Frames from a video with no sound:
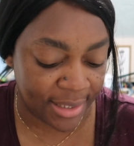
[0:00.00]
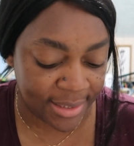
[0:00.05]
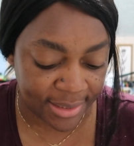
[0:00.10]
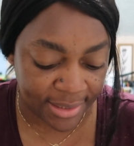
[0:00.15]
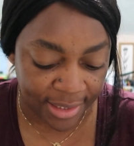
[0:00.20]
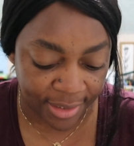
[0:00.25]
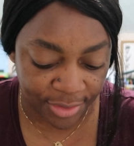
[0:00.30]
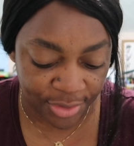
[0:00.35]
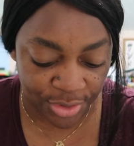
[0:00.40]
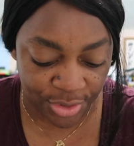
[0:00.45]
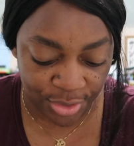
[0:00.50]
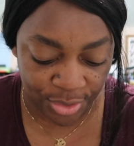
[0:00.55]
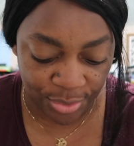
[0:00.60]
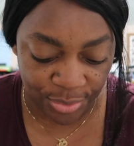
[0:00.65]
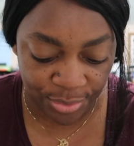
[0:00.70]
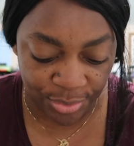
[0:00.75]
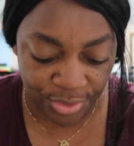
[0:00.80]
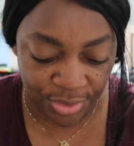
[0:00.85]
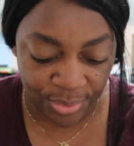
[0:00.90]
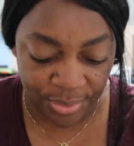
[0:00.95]
It's not
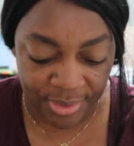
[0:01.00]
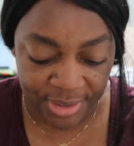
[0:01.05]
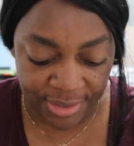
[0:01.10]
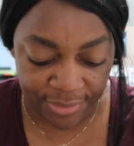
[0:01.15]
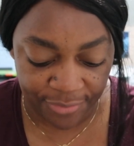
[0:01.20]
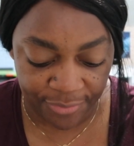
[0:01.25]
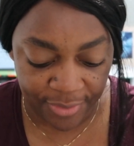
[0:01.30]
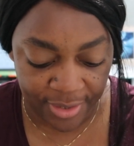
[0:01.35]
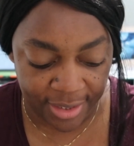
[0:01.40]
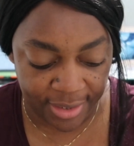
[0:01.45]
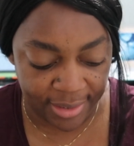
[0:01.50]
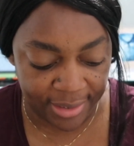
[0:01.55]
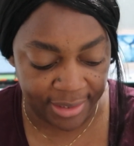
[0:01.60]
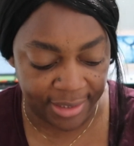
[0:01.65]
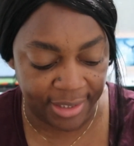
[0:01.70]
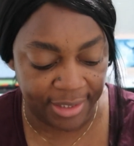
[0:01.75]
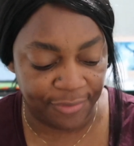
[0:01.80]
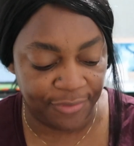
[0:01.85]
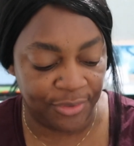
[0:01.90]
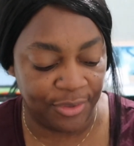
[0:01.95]
too different.
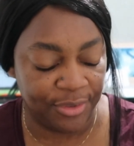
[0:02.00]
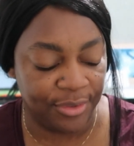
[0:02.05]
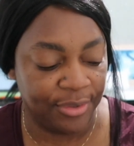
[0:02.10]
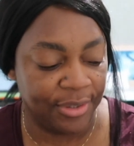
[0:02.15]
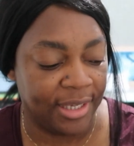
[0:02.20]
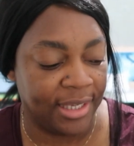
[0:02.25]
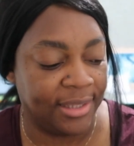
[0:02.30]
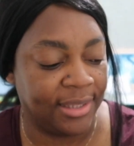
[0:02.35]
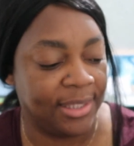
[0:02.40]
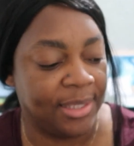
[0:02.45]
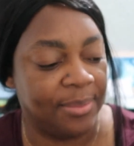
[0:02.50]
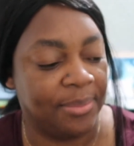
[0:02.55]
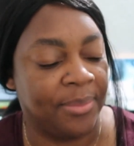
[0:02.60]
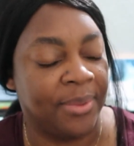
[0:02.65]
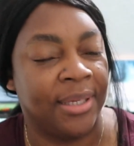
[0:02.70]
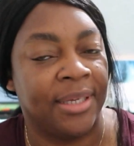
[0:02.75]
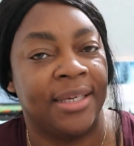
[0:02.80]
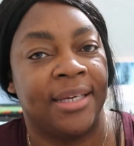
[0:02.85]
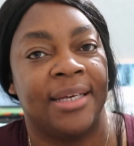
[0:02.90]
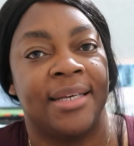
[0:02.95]
Like if you look at them
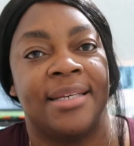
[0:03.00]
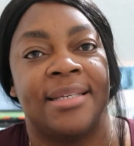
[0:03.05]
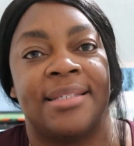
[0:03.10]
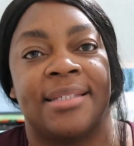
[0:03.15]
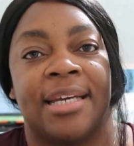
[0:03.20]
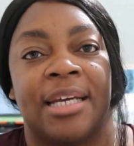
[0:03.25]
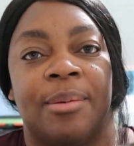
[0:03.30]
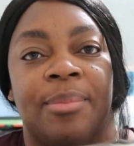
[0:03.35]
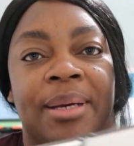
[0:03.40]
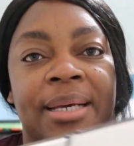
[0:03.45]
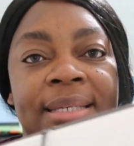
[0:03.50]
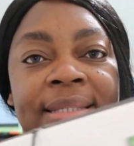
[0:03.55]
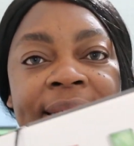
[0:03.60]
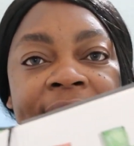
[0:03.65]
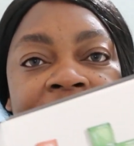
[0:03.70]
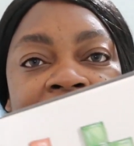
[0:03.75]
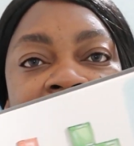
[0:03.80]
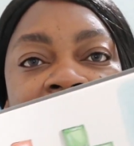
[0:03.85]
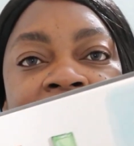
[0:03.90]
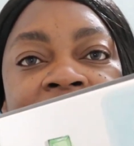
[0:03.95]
side by
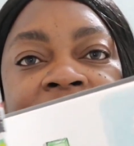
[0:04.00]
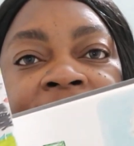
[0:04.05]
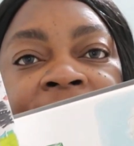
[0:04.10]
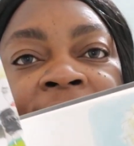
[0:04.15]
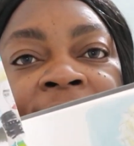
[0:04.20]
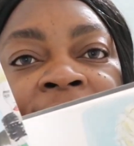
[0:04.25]
side,